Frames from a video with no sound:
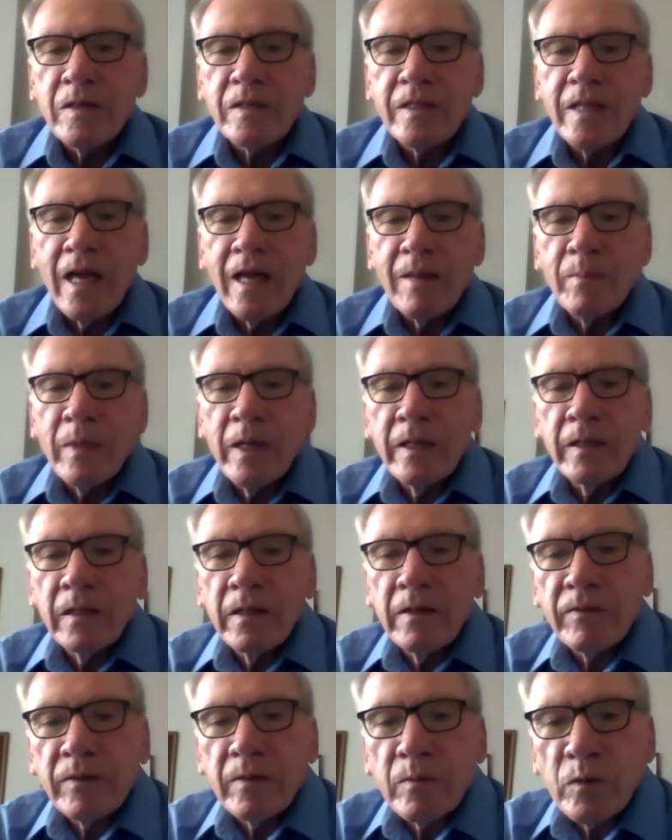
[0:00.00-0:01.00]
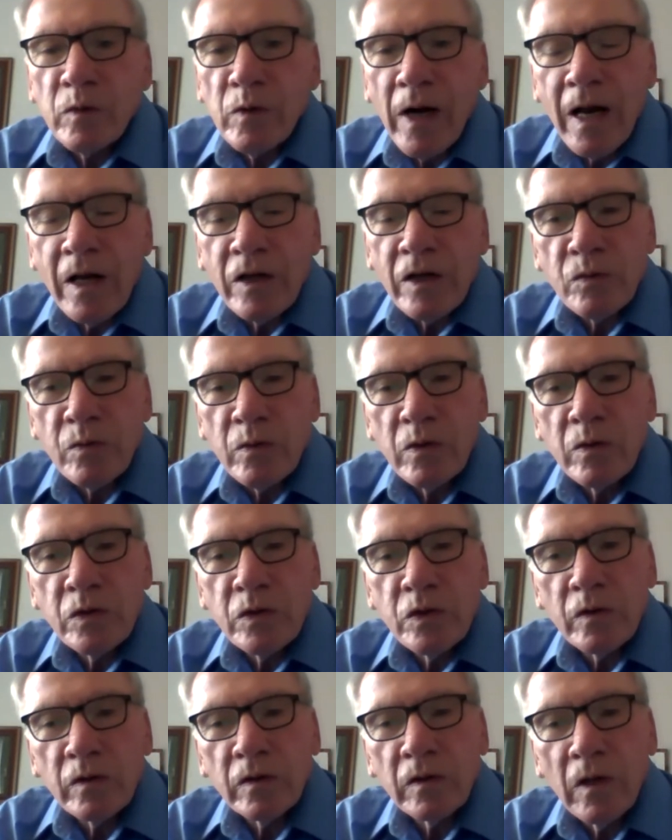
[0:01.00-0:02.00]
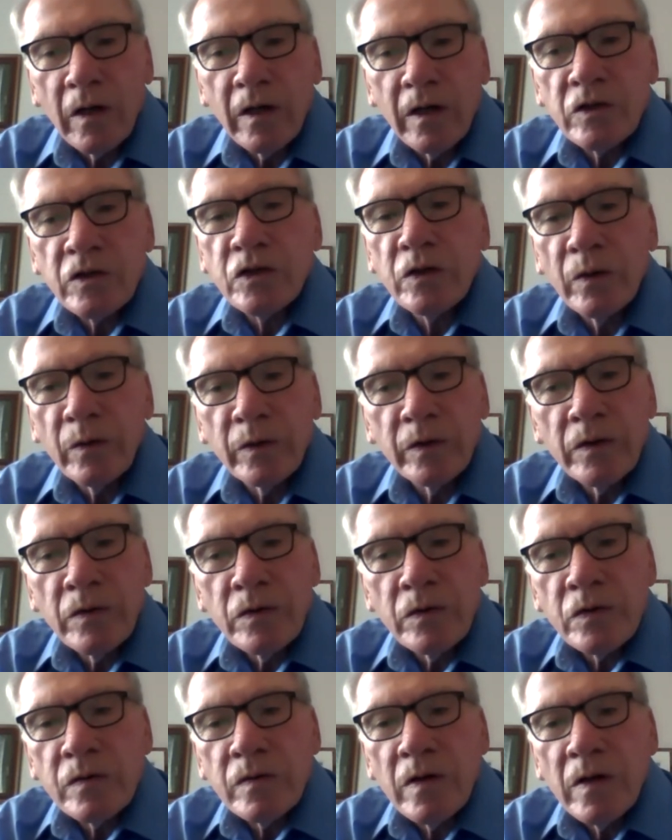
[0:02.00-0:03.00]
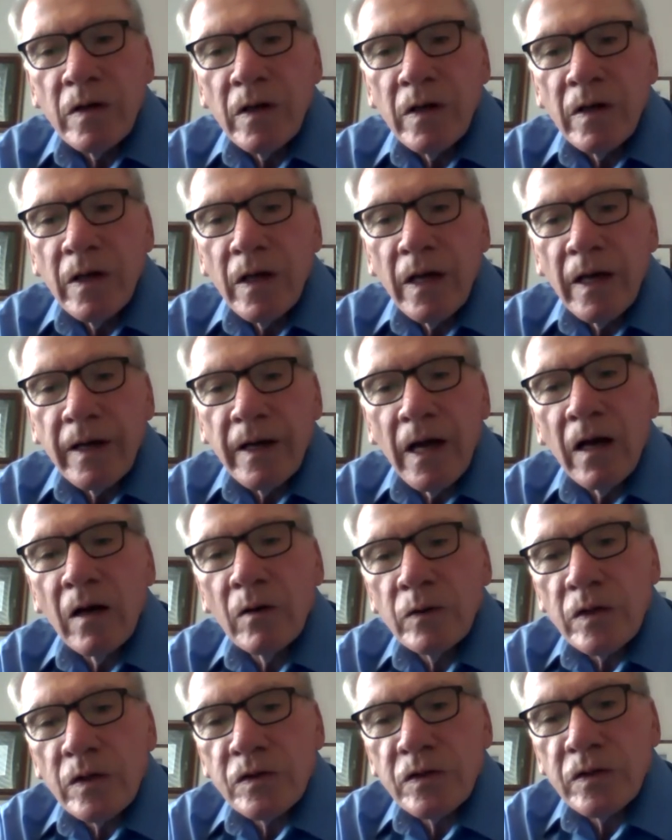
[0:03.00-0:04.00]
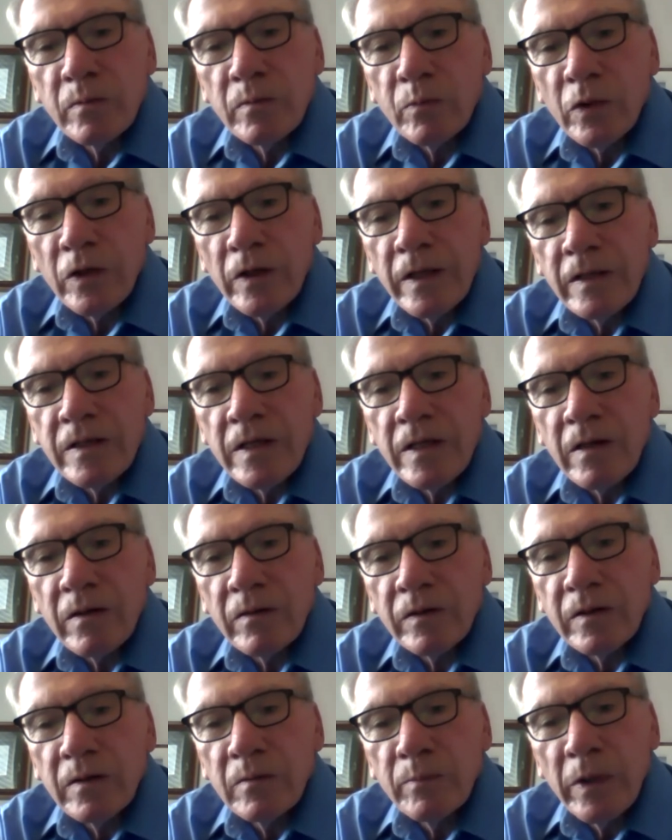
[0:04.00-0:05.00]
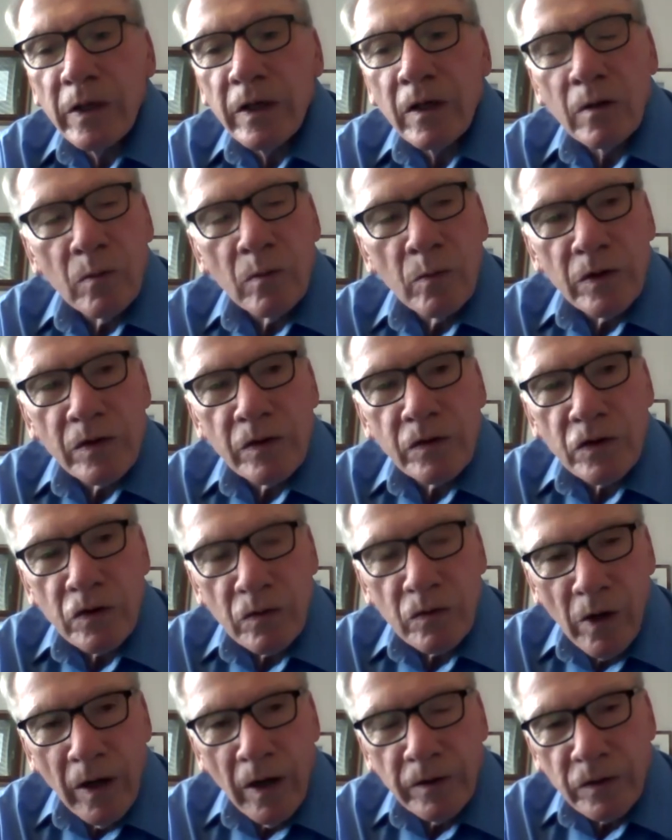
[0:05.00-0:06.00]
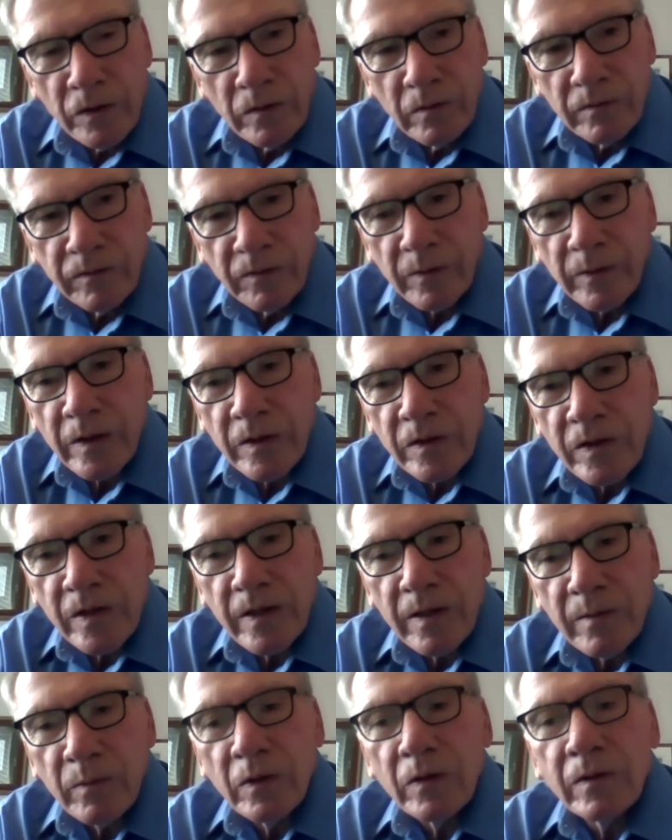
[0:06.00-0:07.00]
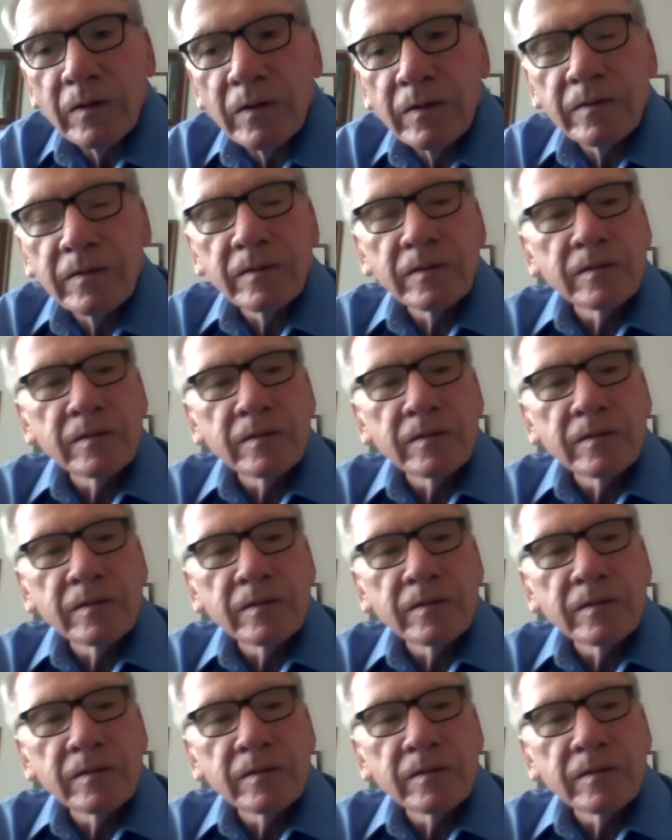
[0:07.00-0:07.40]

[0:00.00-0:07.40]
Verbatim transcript: is that mainly from grassroots or large donors? And how does the breakdown compare with Toronto, for example?